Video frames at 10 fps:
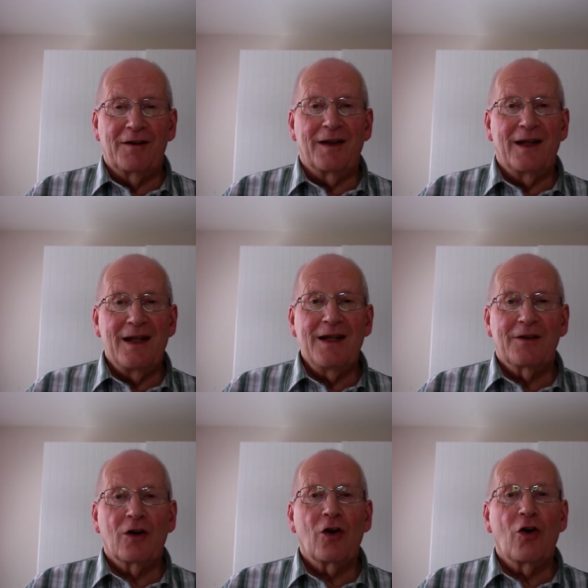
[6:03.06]
that he is
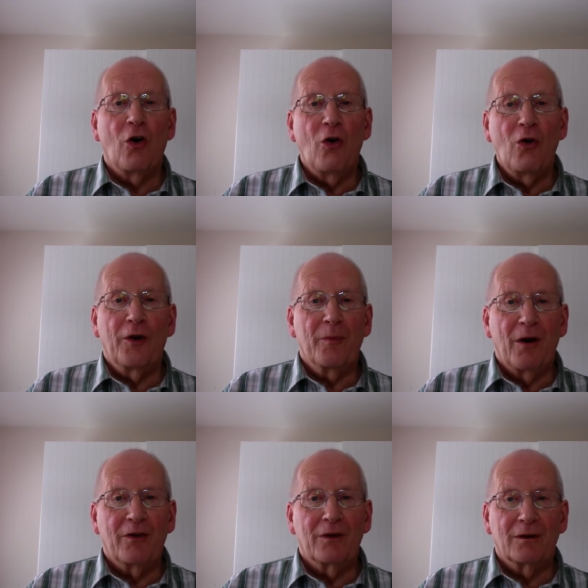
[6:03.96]
a called
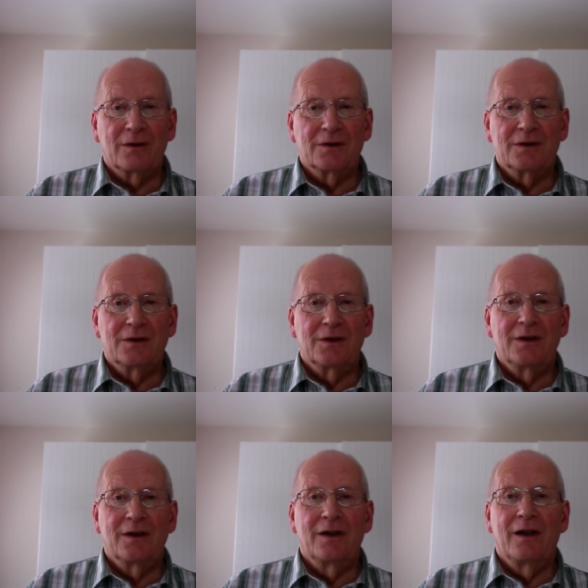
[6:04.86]
apostle.
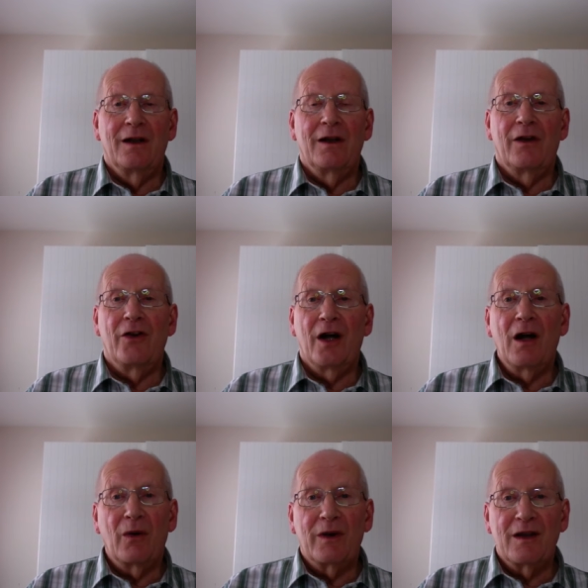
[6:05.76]

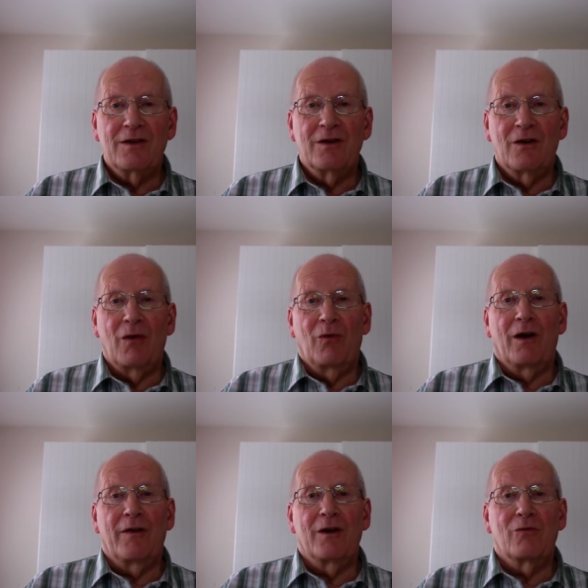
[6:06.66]
No, he's not one
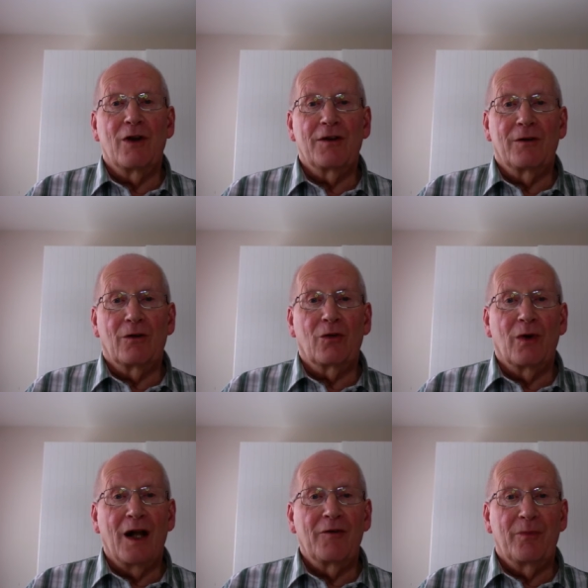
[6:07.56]
of the original
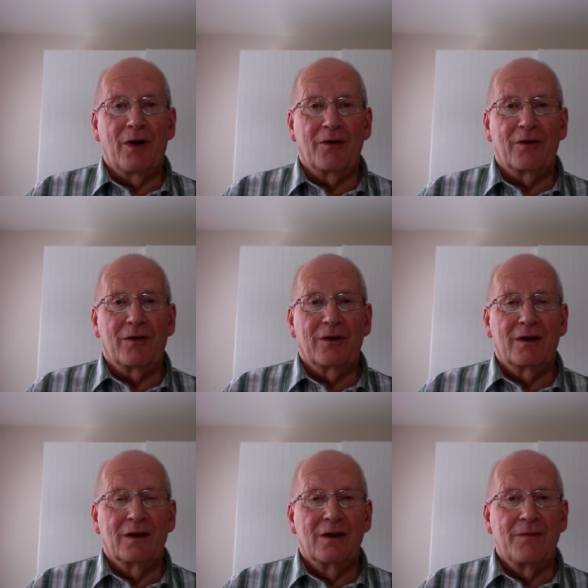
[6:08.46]
12 apostles,
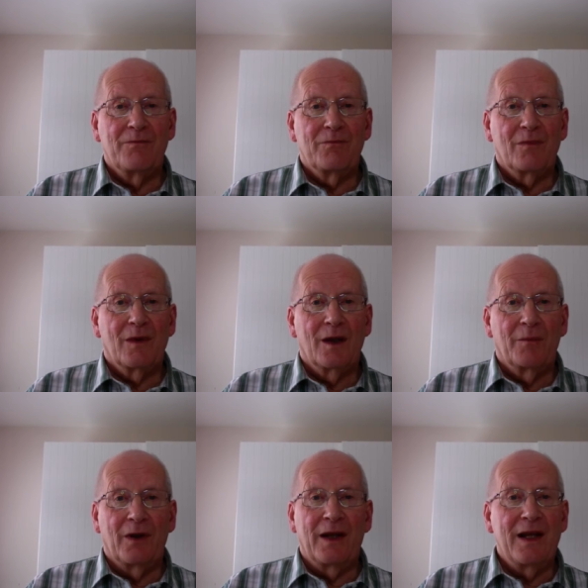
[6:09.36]

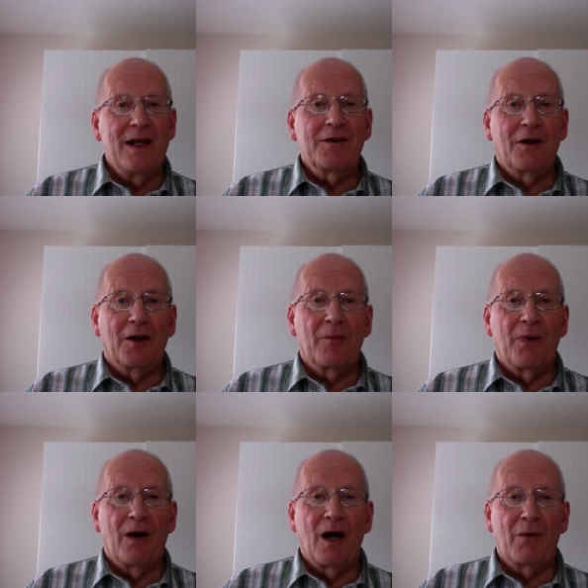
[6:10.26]
but he is on a
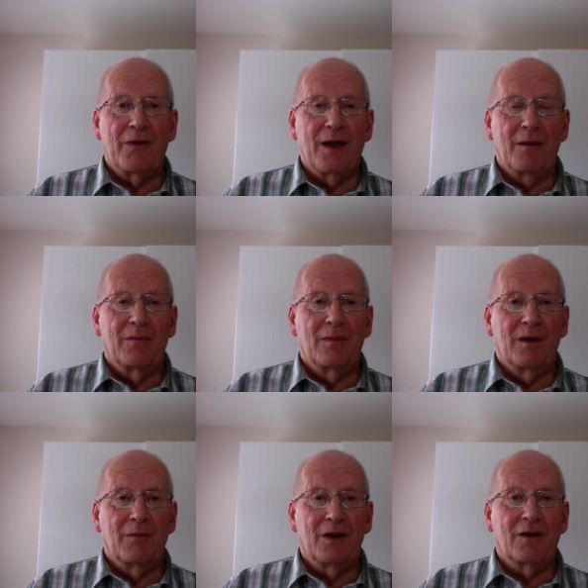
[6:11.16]
par with them
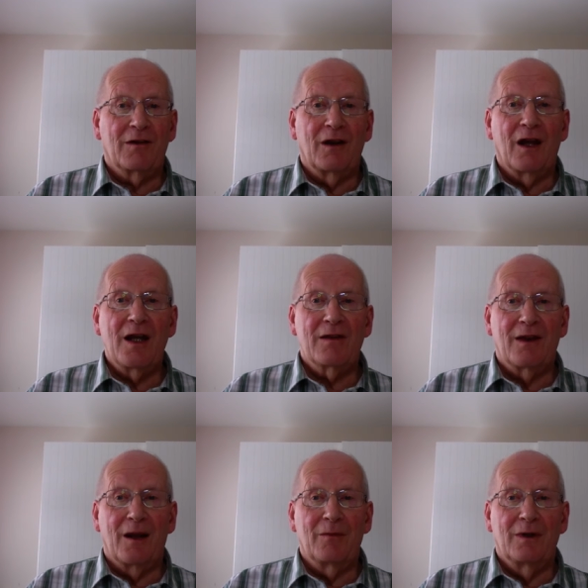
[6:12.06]
because, like
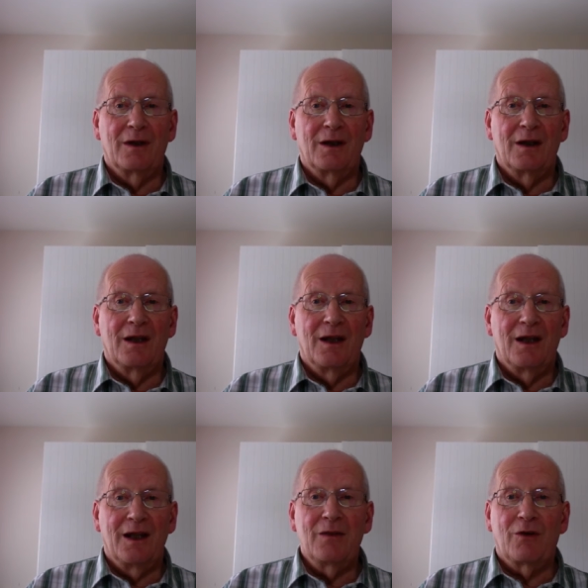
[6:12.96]
them,
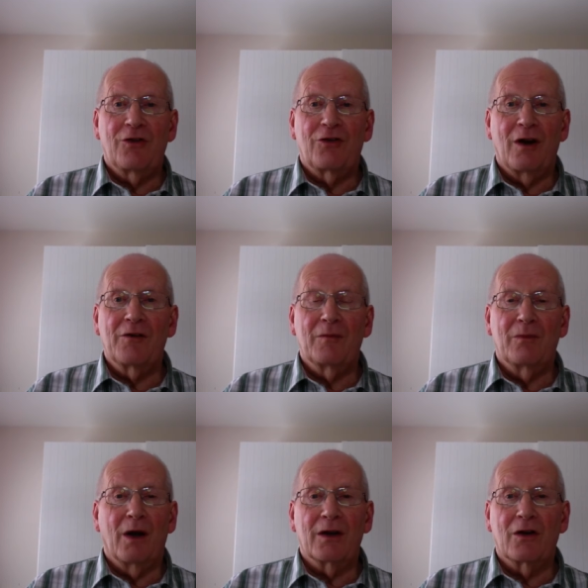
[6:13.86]
he was chosen
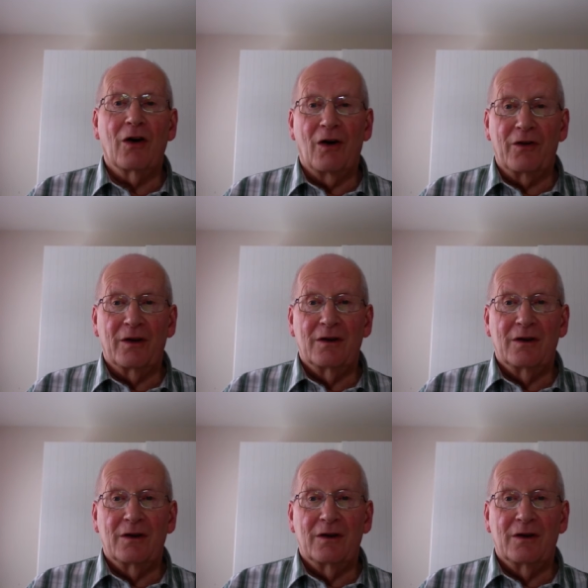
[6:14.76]
by God.